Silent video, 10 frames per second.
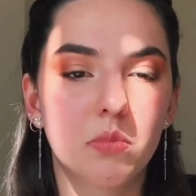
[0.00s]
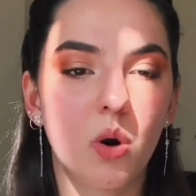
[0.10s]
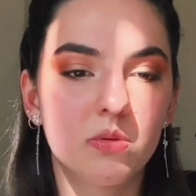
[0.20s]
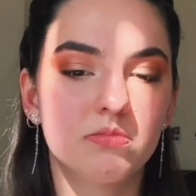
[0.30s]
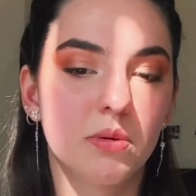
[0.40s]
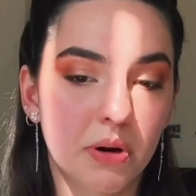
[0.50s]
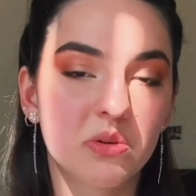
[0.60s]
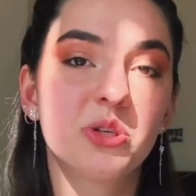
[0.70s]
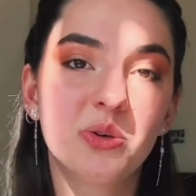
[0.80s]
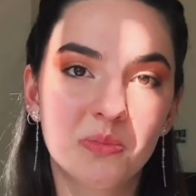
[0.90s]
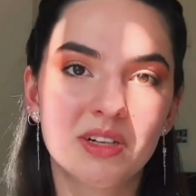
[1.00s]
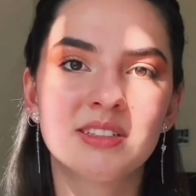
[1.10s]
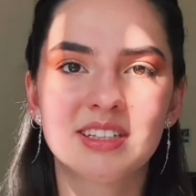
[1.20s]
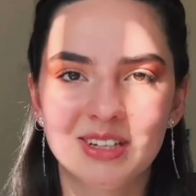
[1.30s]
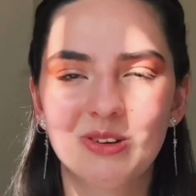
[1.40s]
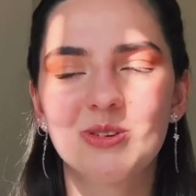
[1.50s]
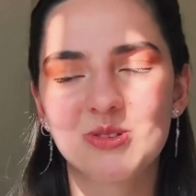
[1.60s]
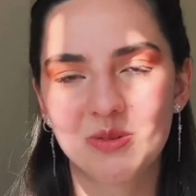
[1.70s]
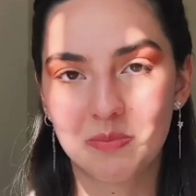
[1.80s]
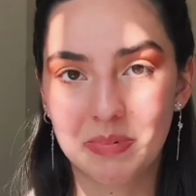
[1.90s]
about humans and
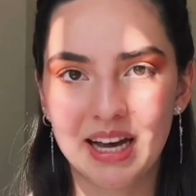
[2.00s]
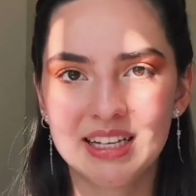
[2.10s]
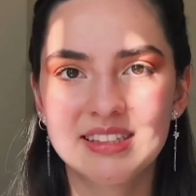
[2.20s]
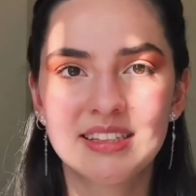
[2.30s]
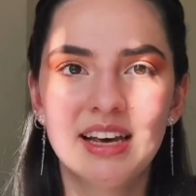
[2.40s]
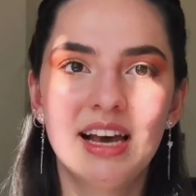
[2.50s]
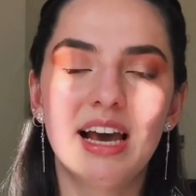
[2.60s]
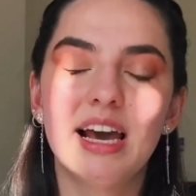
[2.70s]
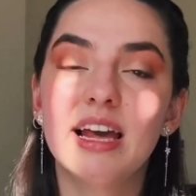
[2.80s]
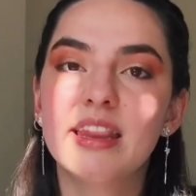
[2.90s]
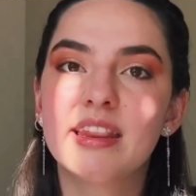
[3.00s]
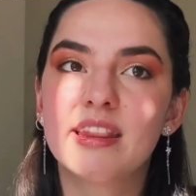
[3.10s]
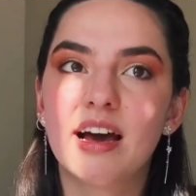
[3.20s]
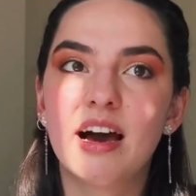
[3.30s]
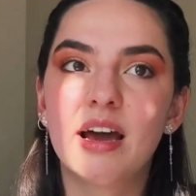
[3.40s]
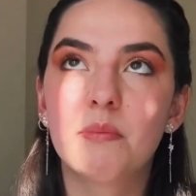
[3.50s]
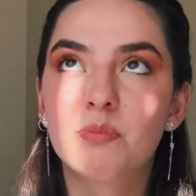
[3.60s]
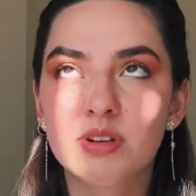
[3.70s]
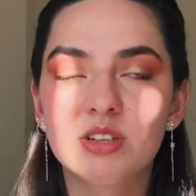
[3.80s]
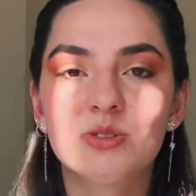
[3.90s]
also pets. And I'm
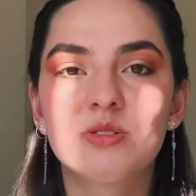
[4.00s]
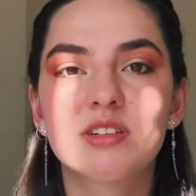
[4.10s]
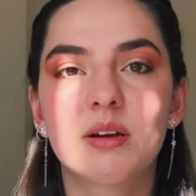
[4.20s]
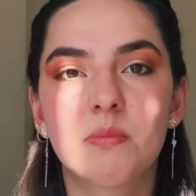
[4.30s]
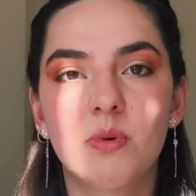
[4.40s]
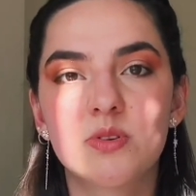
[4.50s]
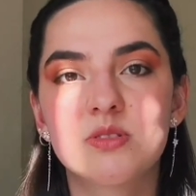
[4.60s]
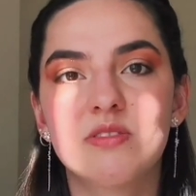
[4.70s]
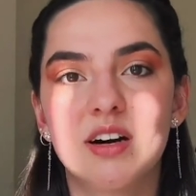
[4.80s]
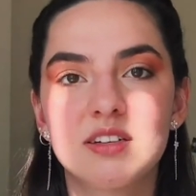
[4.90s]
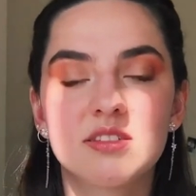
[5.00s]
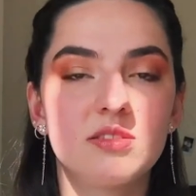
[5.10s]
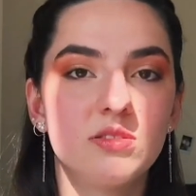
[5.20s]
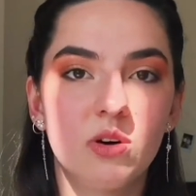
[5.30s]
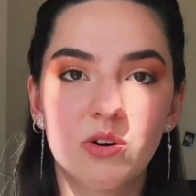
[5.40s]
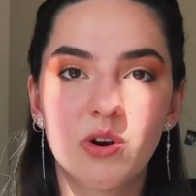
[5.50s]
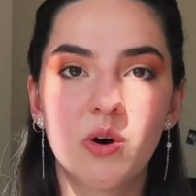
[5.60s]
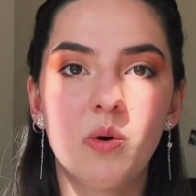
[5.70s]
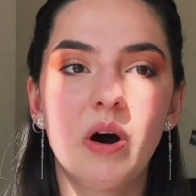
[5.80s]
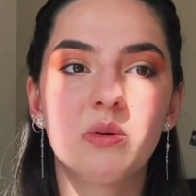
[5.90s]
pretty sure that most of us don't
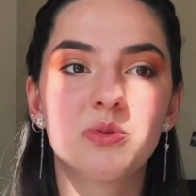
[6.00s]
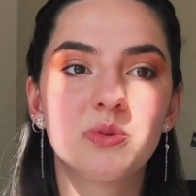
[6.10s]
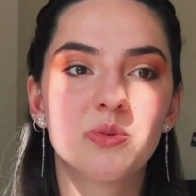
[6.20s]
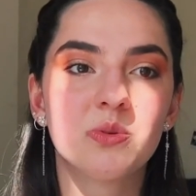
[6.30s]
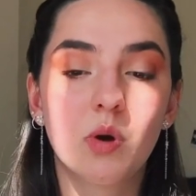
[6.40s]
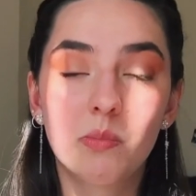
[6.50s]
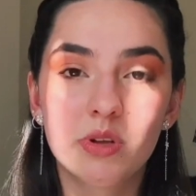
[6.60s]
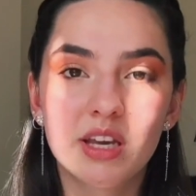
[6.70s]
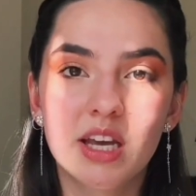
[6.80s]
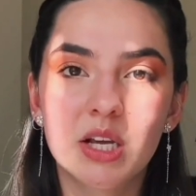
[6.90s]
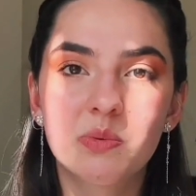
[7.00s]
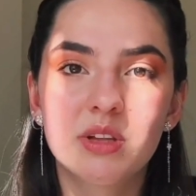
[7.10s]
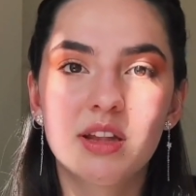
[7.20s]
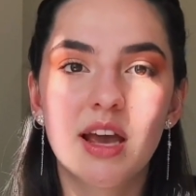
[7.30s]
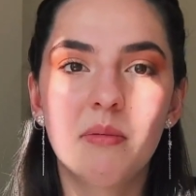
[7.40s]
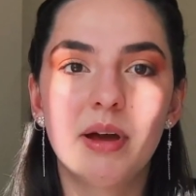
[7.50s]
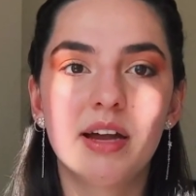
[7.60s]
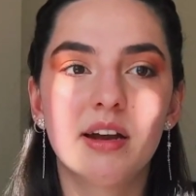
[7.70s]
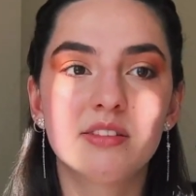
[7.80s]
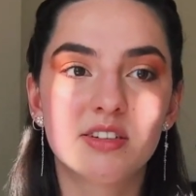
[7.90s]
know how to communicate with them
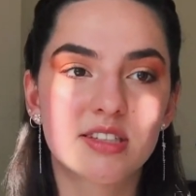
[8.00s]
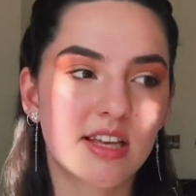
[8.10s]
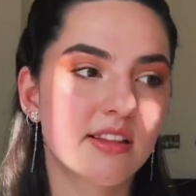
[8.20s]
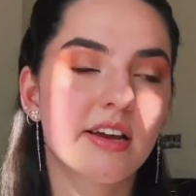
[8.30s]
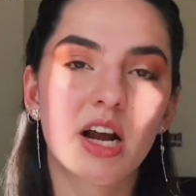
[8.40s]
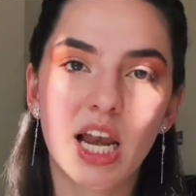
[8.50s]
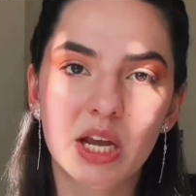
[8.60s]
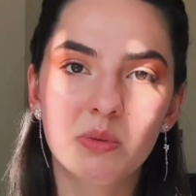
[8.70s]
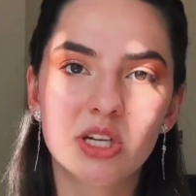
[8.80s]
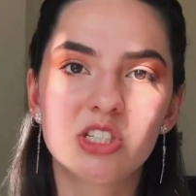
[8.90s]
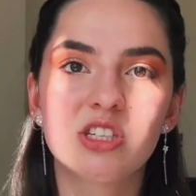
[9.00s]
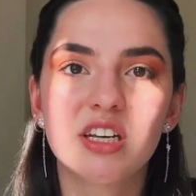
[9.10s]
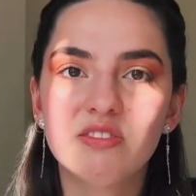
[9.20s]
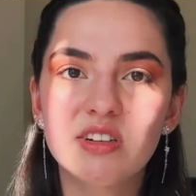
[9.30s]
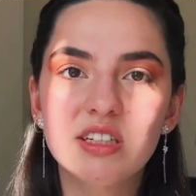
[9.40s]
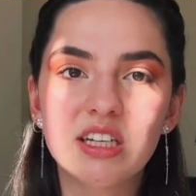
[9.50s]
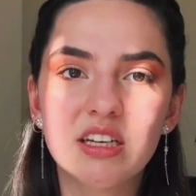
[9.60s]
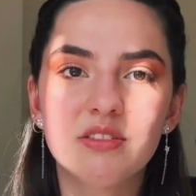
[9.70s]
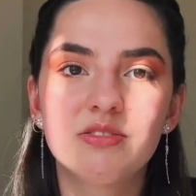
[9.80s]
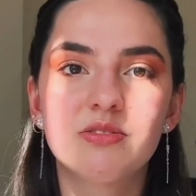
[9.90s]
and understand their language, even
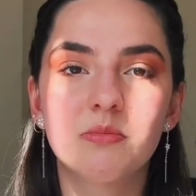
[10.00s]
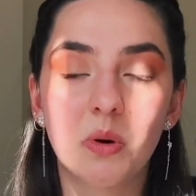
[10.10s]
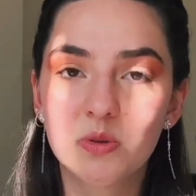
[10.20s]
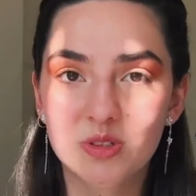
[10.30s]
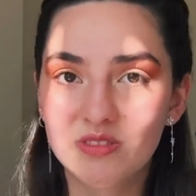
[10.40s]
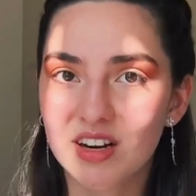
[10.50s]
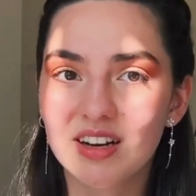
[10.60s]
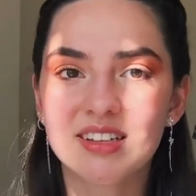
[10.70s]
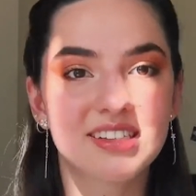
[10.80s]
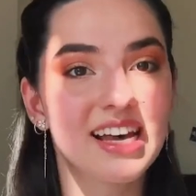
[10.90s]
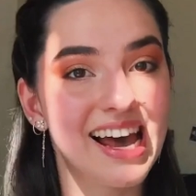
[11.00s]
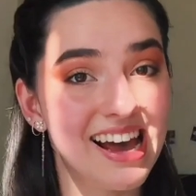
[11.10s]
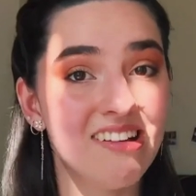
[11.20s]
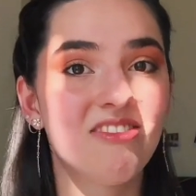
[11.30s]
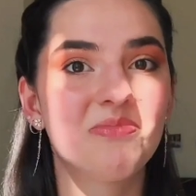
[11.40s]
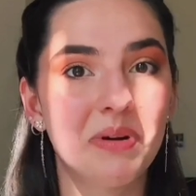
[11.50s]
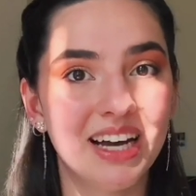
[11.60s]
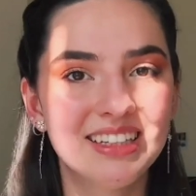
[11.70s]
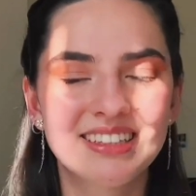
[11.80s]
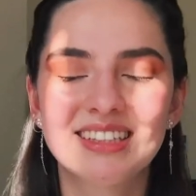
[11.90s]
if most of us have
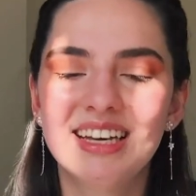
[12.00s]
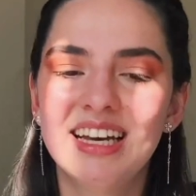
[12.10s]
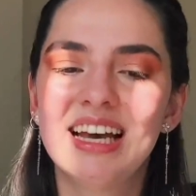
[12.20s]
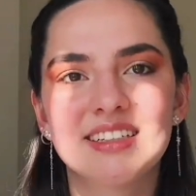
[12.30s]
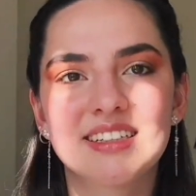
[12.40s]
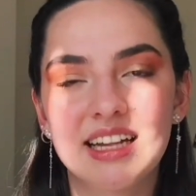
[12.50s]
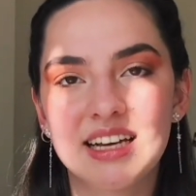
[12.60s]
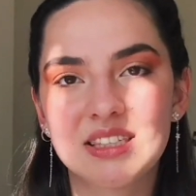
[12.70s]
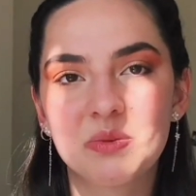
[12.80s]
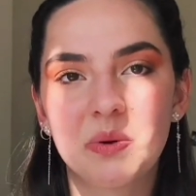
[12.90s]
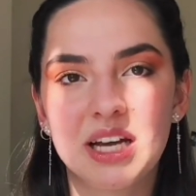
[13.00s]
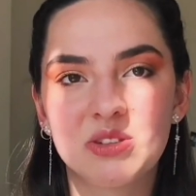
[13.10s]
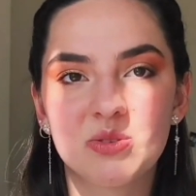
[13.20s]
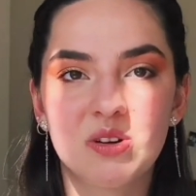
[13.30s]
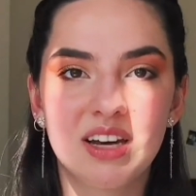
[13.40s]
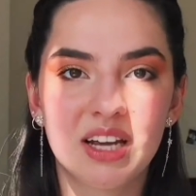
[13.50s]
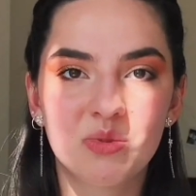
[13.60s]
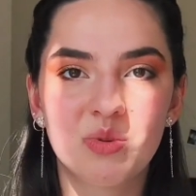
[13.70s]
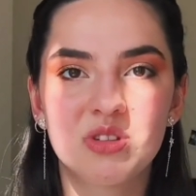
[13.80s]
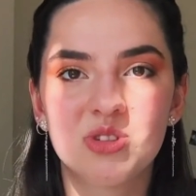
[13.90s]
pets. It's a nice way to
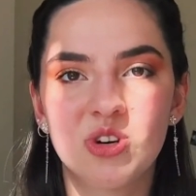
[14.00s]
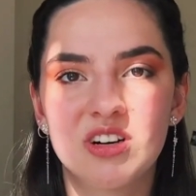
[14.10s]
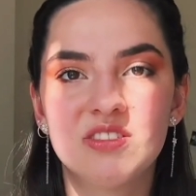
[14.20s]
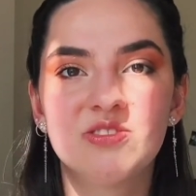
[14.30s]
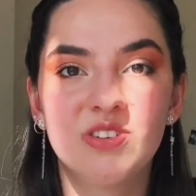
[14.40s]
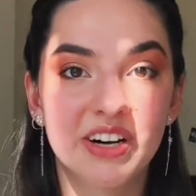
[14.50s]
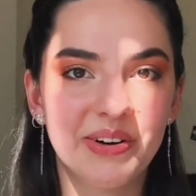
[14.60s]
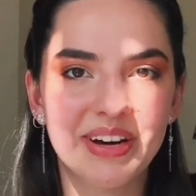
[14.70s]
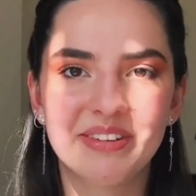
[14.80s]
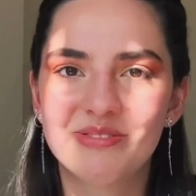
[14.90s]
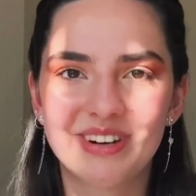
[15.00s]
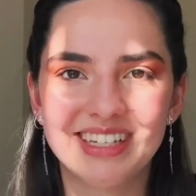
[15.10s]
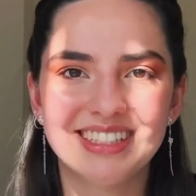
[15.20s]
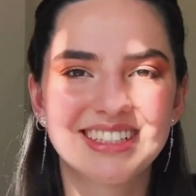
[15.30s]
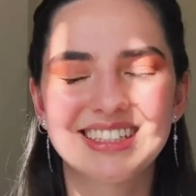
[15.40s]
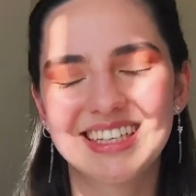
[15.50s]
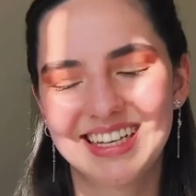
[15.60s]
connect with your furry friends.